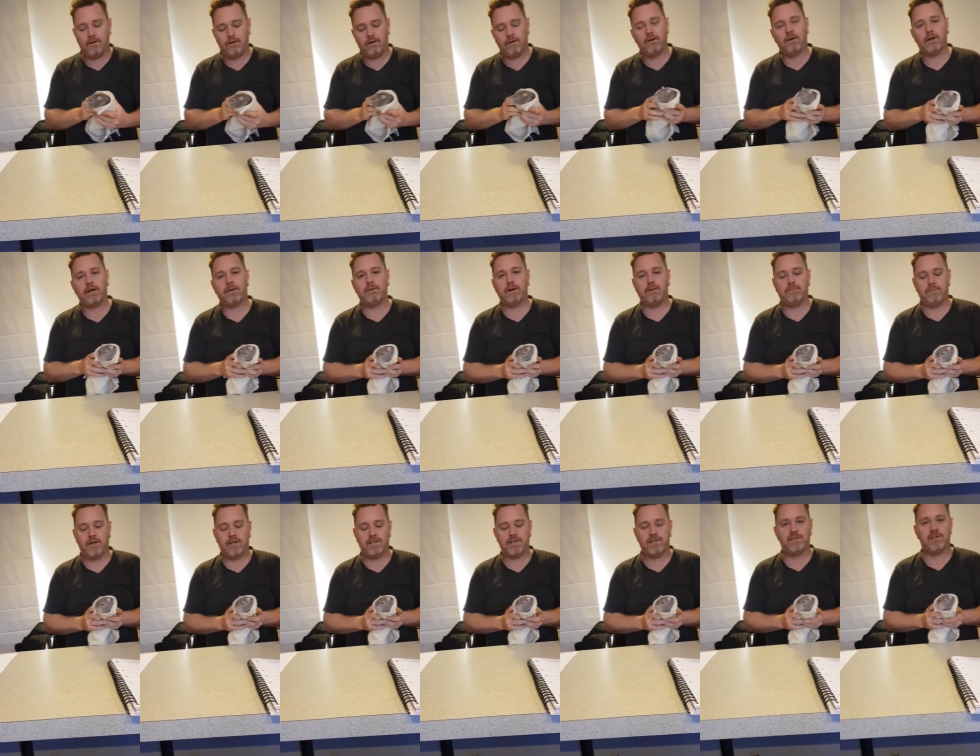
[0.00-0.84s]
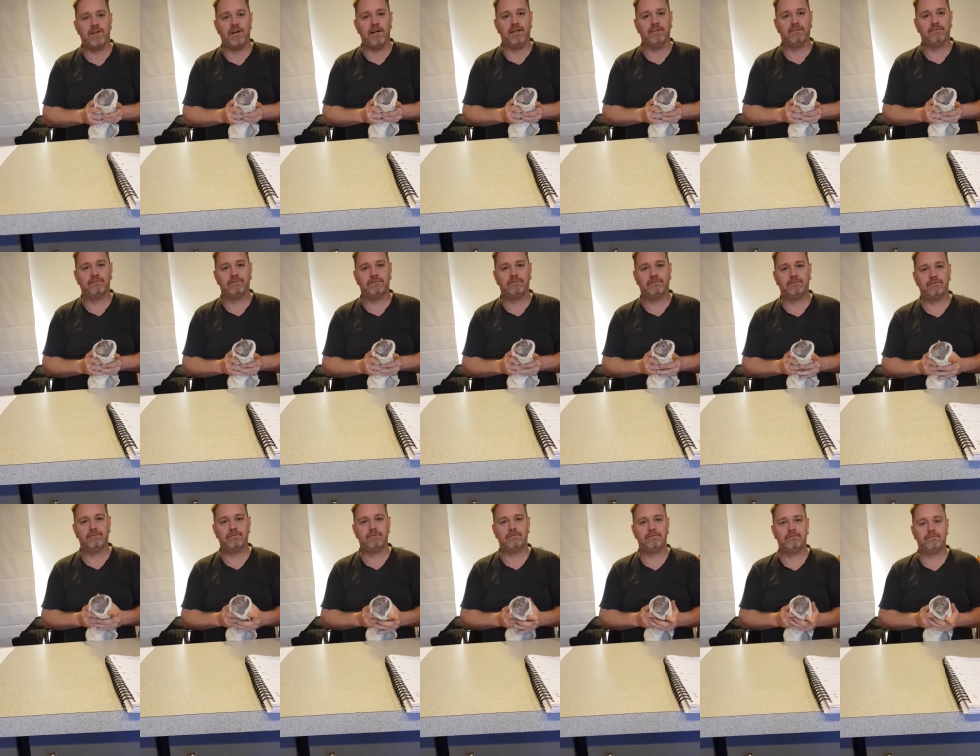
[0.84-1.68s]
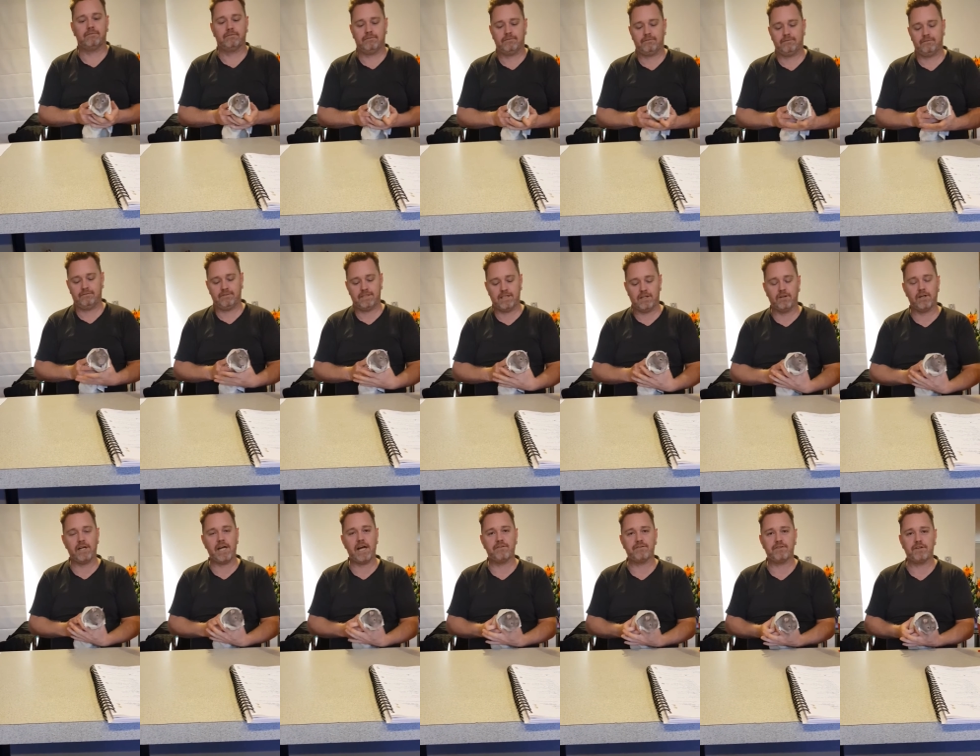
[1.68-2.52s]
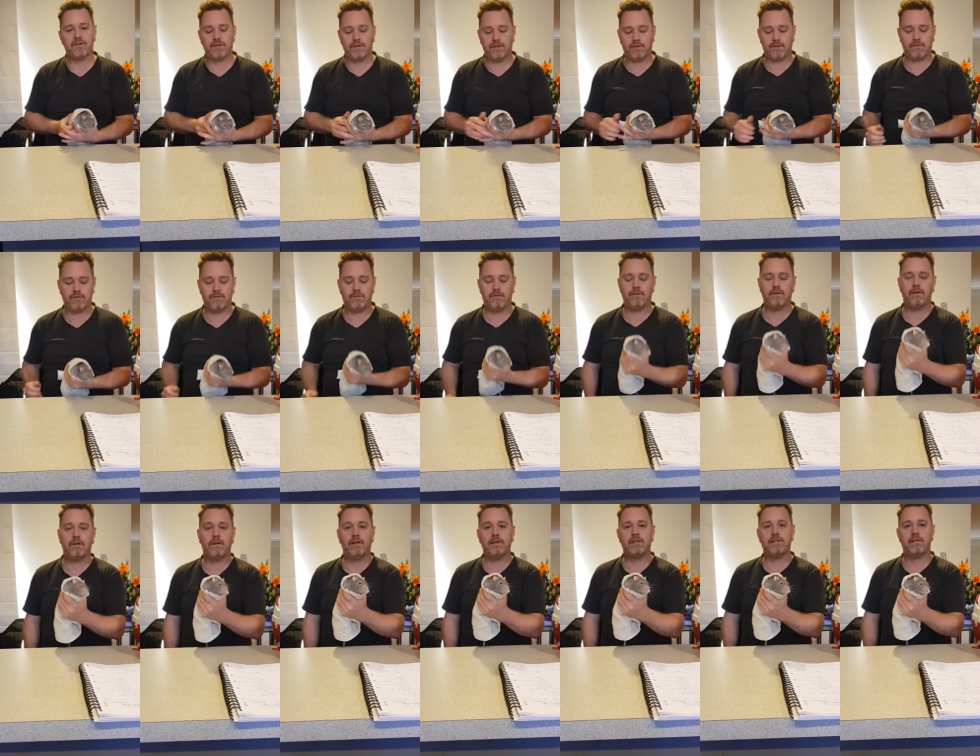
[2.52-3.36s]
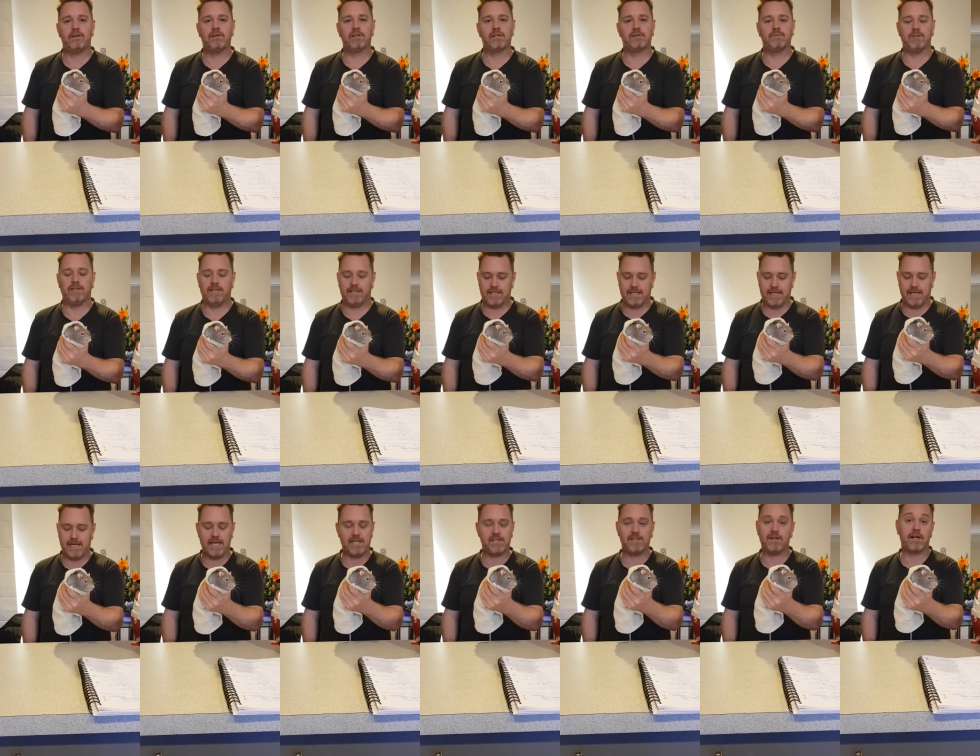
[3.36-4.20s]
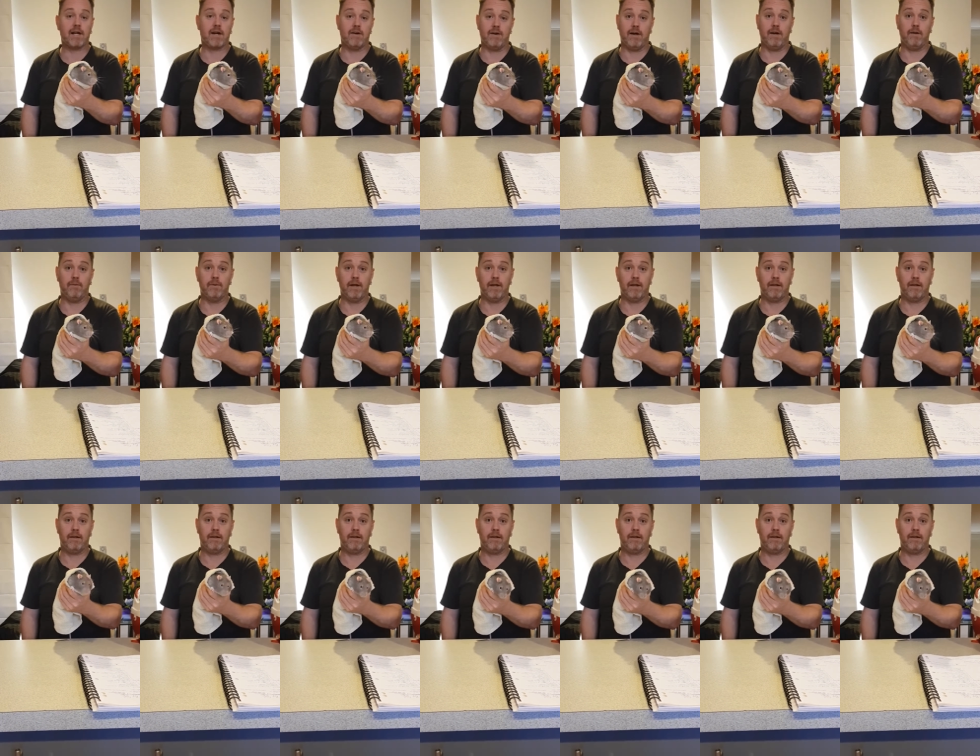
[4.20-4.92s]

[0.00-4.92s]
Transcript: Lock him up nice and tight. Then all you have to do is hold him like that. He's not going anywhere.